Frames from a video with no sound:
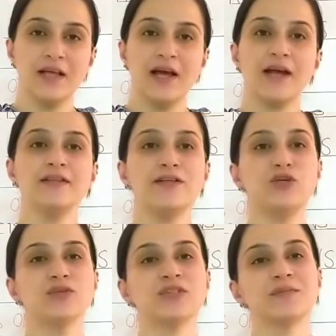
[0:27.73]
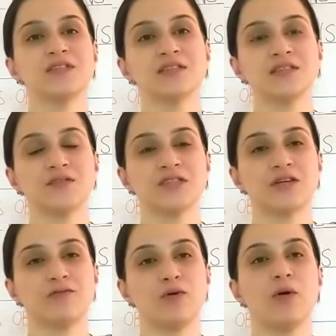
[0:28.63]
and the new substances which
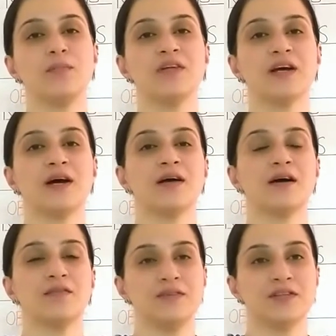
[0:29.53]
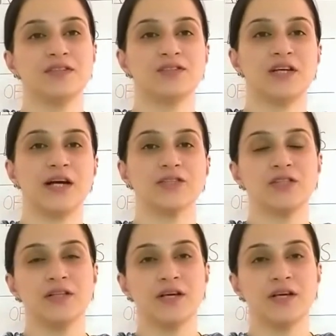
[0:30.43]
are formed, they are after this reaction,